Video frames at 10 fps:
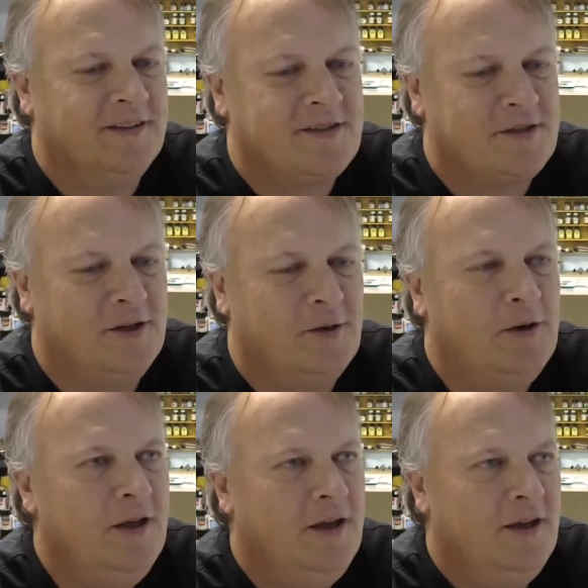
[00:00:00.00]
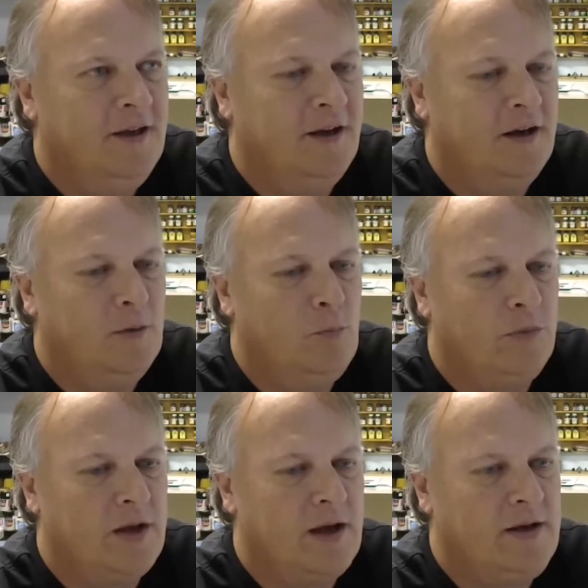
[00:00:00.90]
So
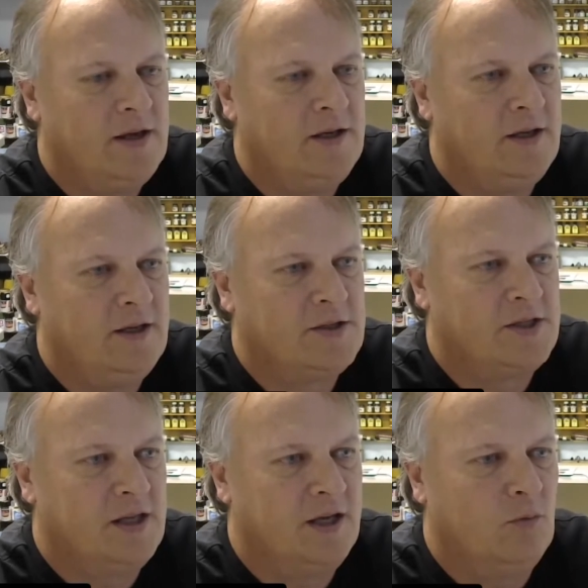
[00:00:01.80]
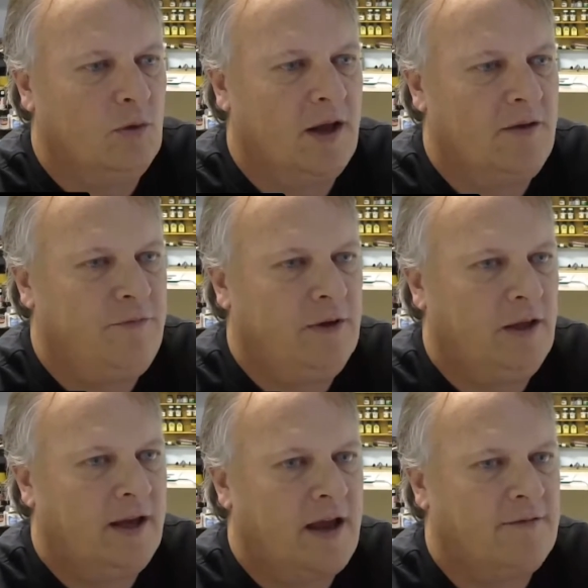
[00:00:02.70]
the idea is that when I feel
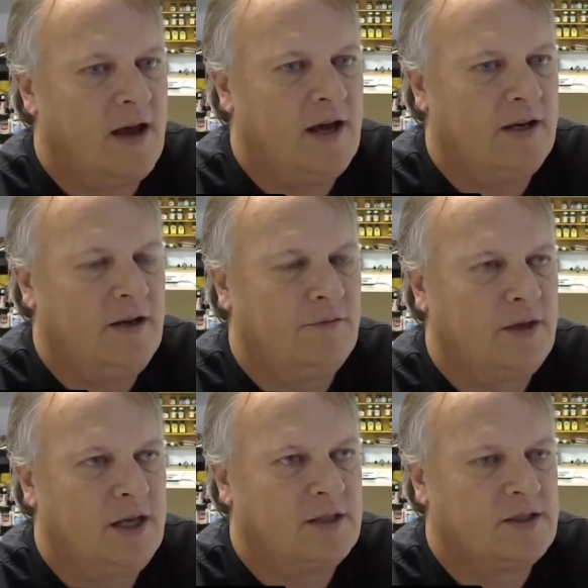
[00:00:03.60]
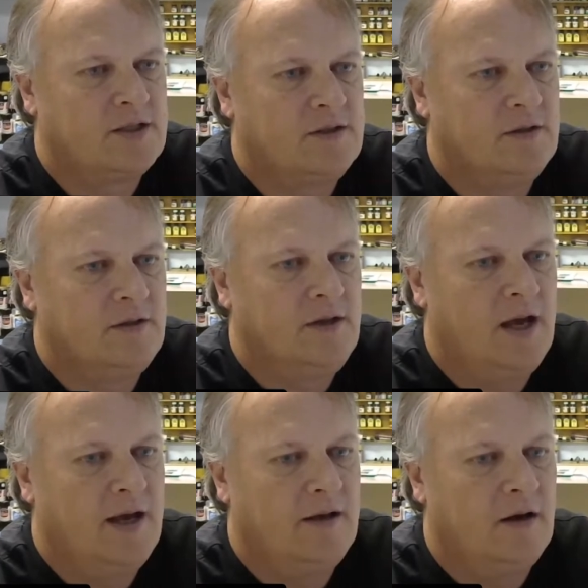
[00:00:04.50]
like I've got enough kits
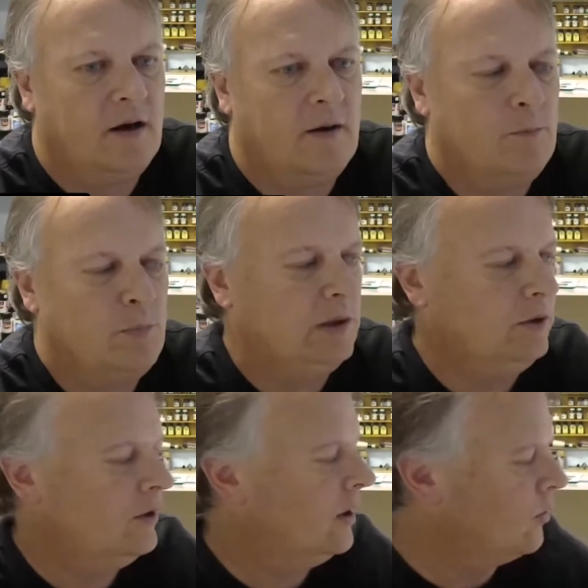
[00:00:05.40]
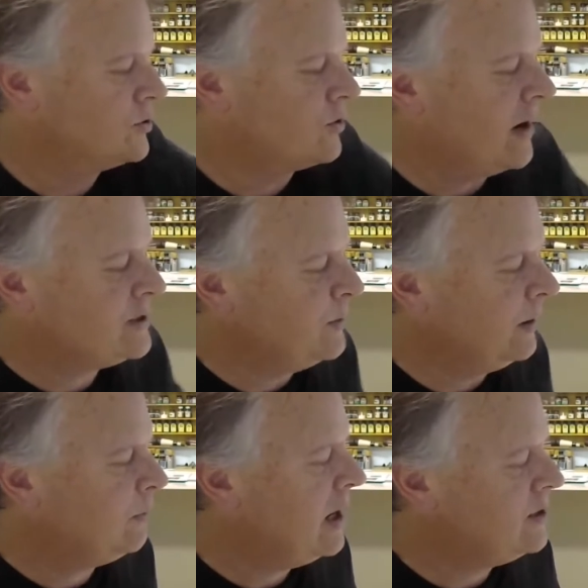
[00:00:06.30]
that are built or scratch
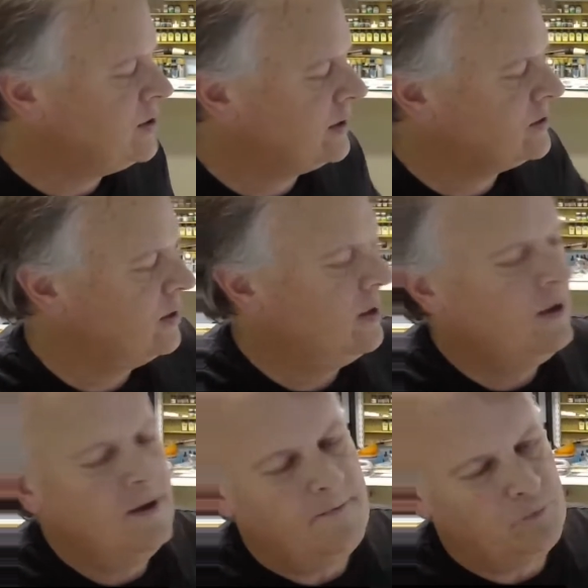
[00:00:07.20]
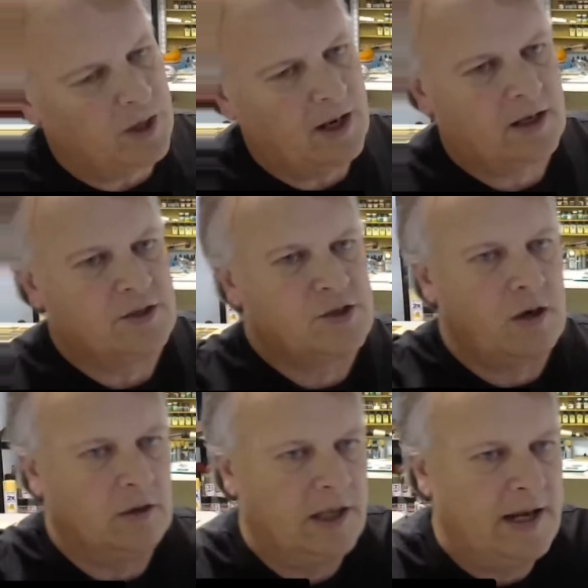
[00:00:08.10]
build projects, that I can
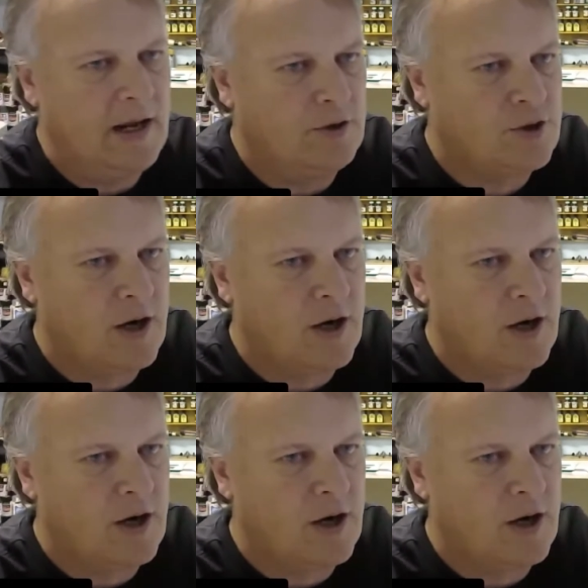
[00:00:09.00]
start laying out